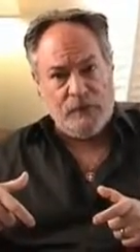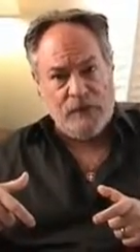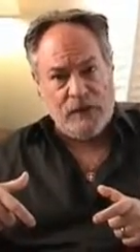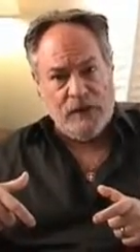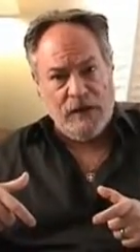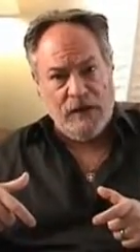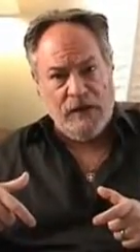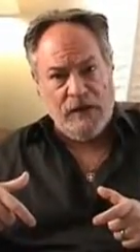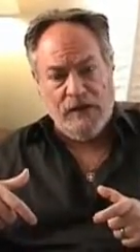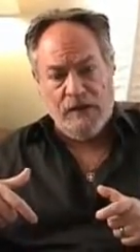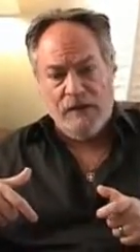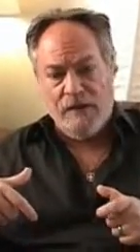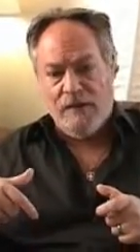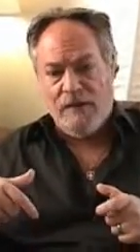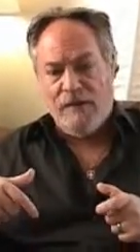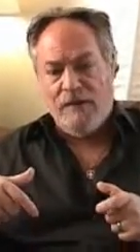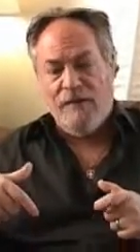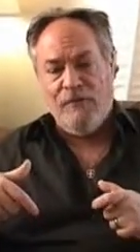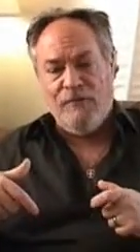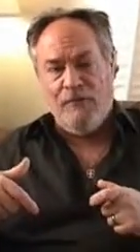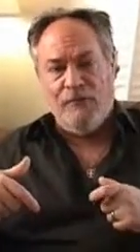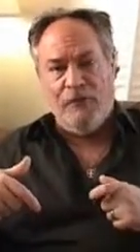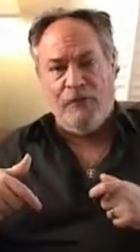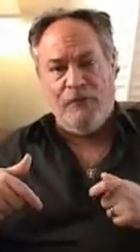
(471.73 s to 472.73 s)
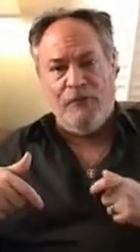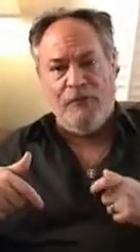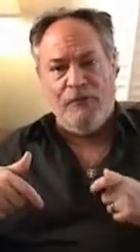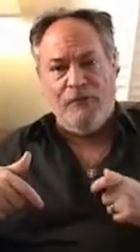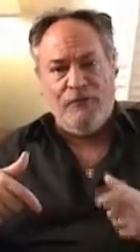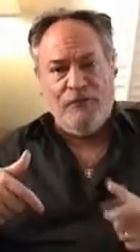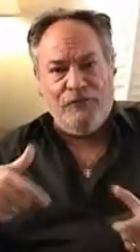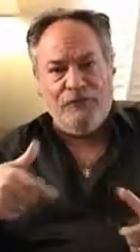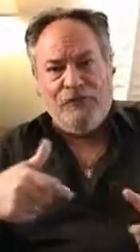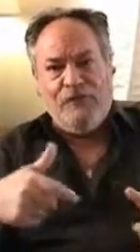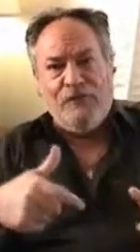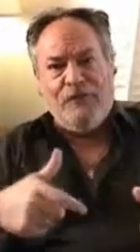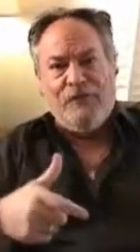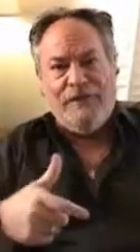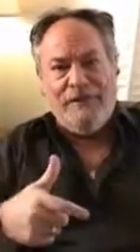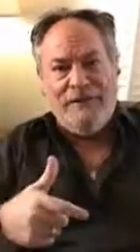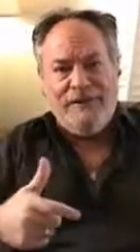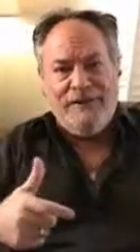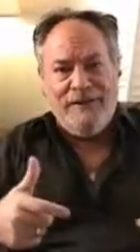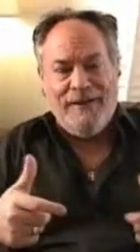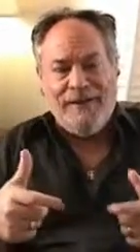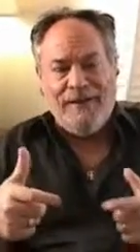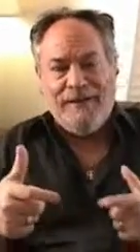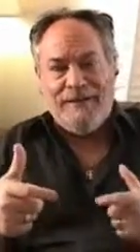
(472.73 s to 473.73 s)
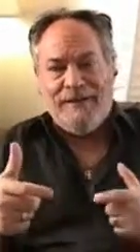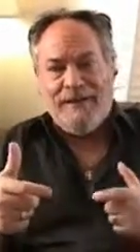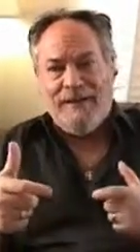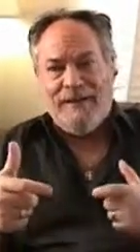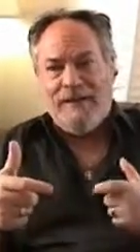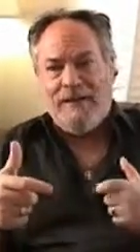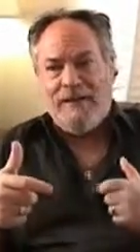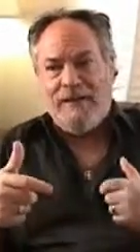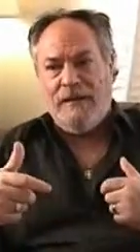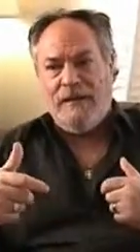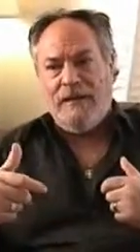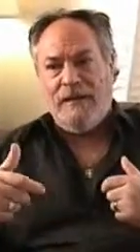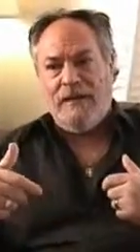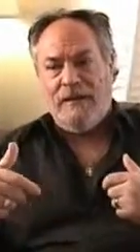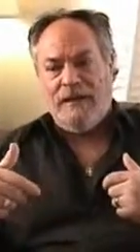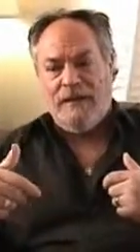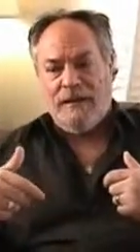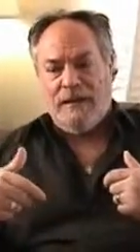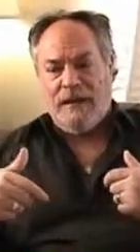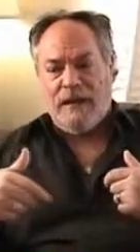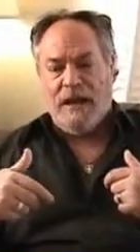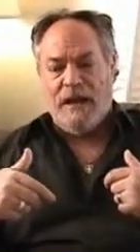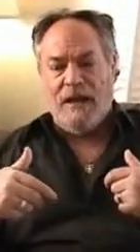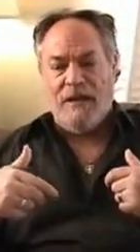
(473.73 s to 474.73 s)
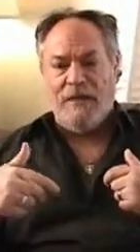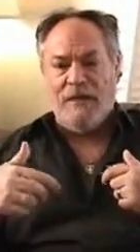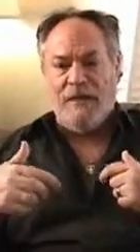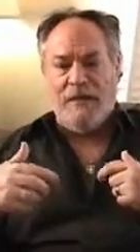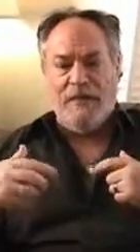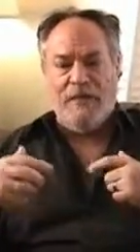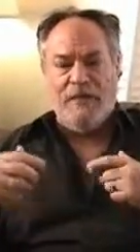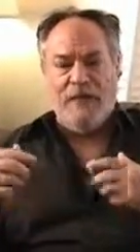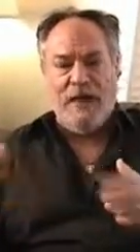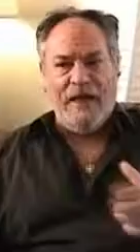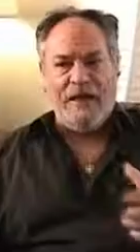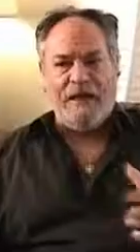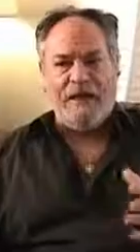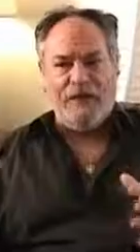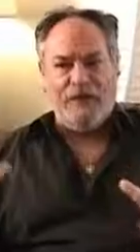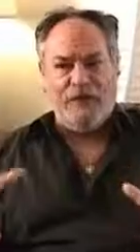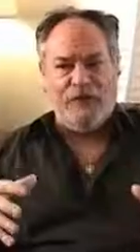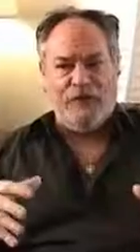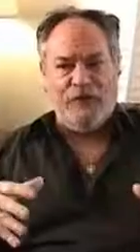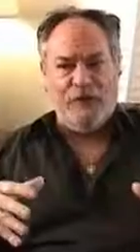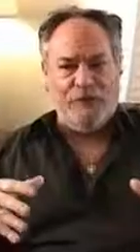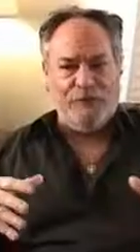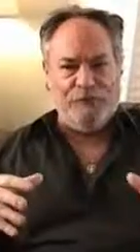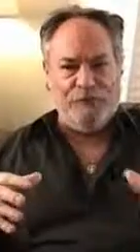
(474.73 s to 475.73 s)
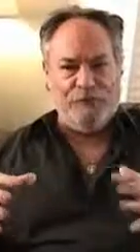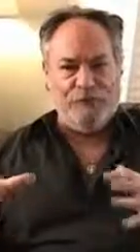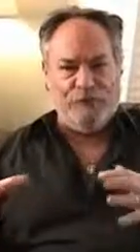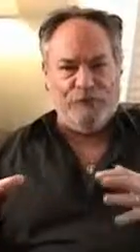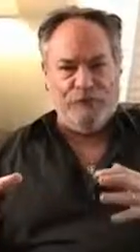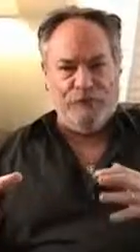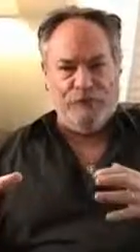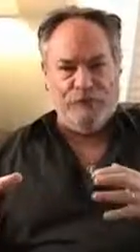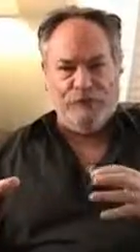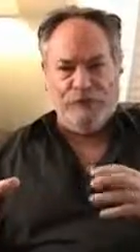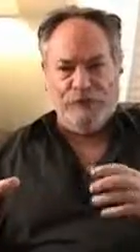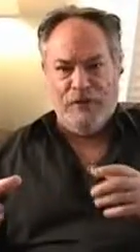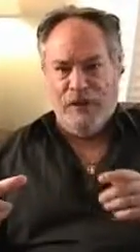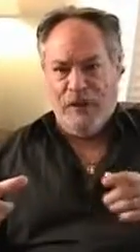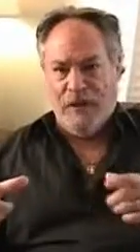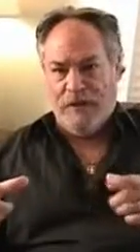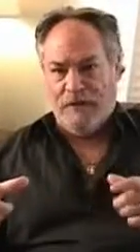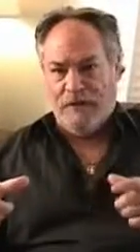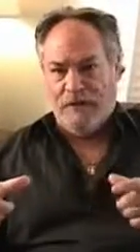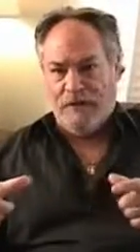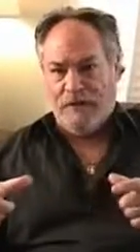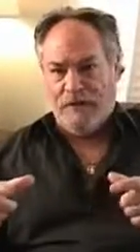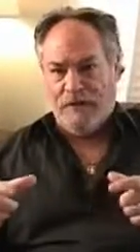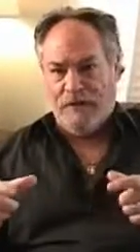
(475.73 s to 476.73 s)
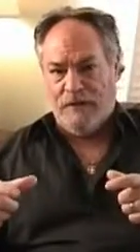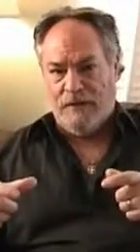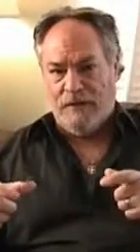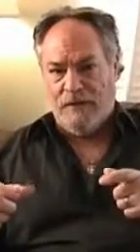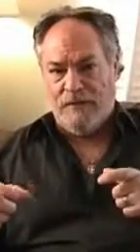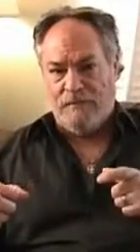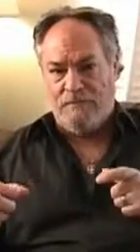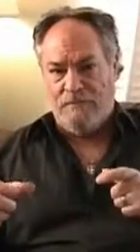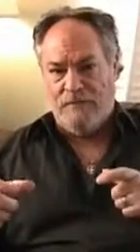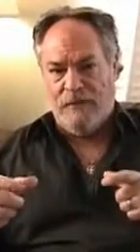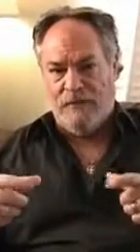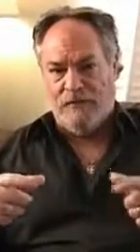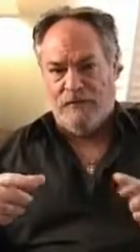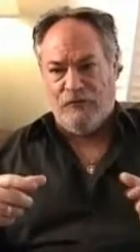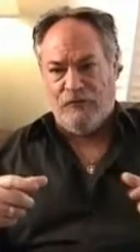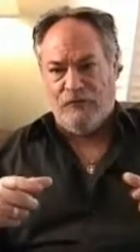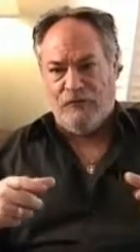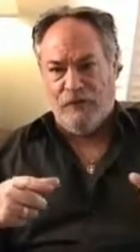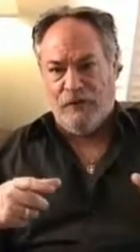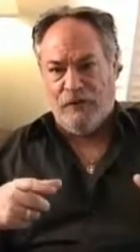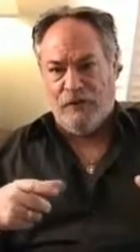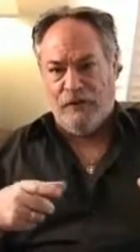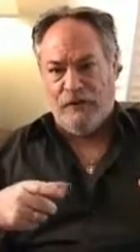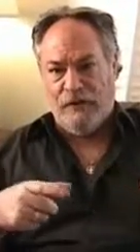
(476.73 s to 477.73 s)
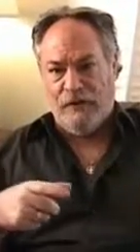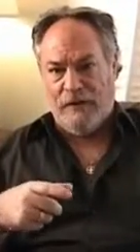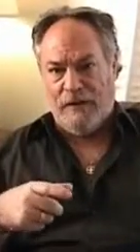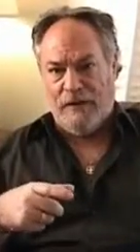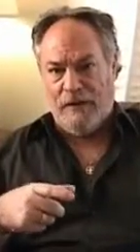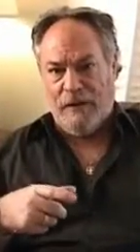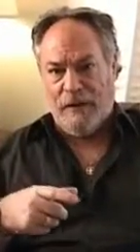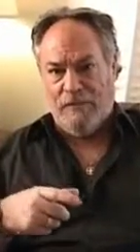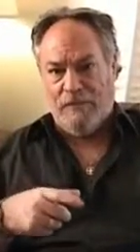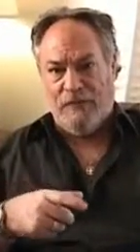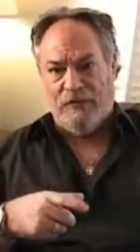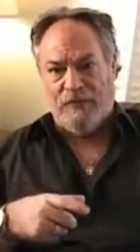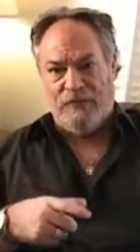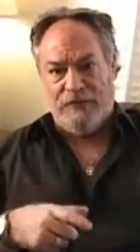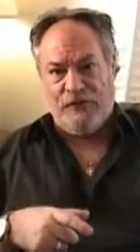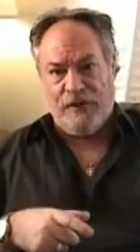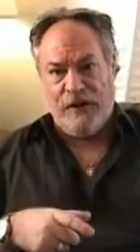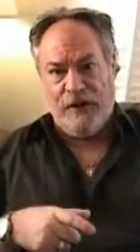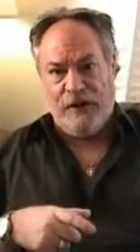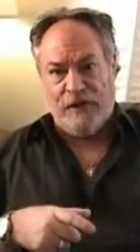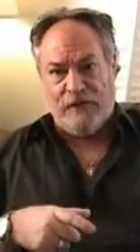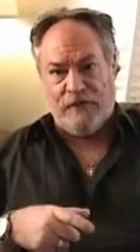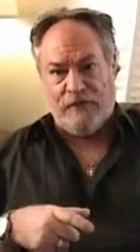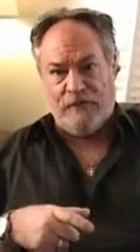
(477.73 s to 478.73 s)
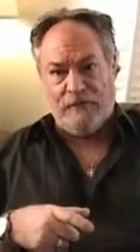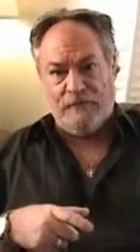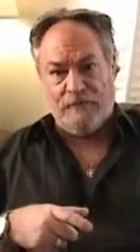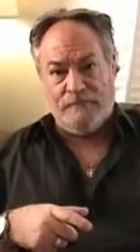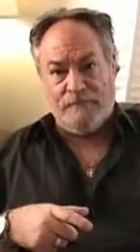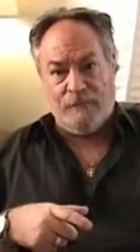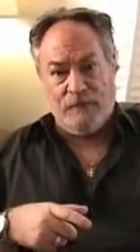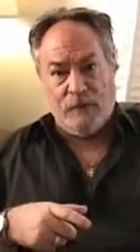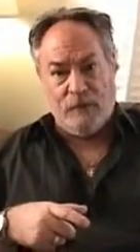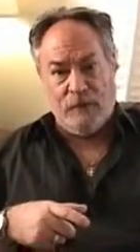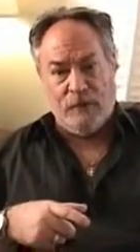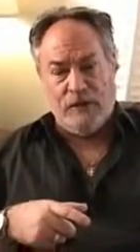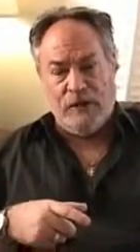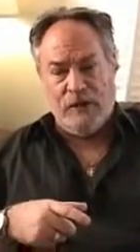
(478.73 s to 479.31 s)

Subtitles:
Okay, so this can be done, and that in itself was not necessarily a mistake.